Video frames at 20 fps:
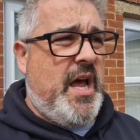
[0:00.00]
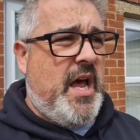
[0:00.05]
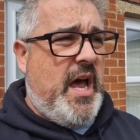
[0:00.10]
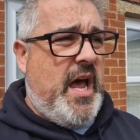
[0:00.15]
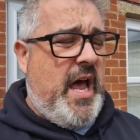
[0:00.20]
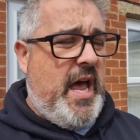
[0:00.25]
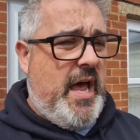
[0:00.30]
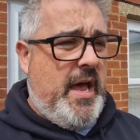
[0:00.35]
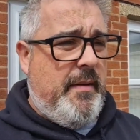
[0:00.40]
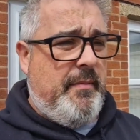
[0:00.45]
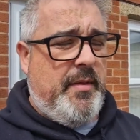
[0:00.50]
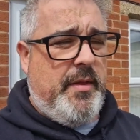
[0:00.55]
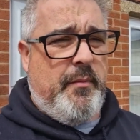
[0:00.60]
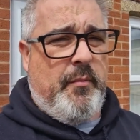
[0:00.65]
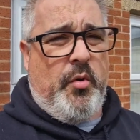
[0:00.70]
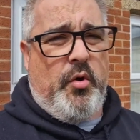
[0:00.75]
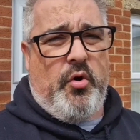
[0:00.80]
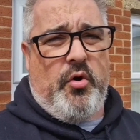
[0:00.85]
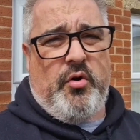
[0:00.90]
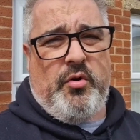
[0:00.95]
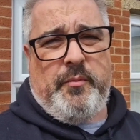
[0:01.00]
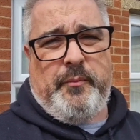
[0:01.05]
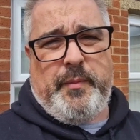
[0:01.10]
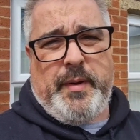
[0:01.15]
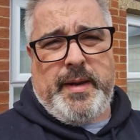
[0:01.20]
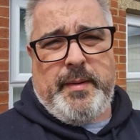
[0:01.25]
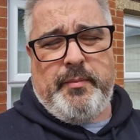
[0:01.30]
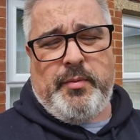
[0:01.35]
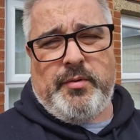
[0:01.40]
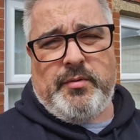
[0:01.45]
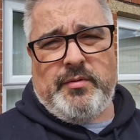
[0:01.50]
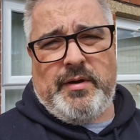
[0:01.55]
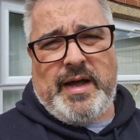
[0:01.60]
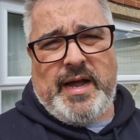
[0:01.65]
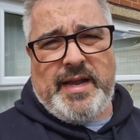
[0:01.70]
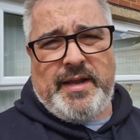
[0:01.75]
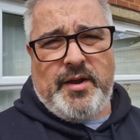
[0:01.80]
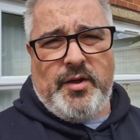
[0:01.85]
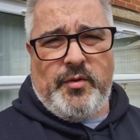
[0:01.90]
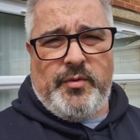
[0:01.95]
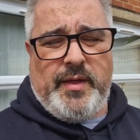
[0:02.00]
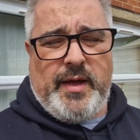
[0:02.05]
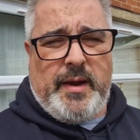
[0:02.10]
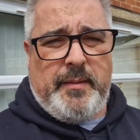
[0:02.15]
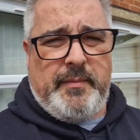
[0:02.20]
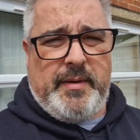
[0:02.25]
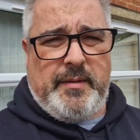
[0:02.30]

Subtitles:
the more people I know that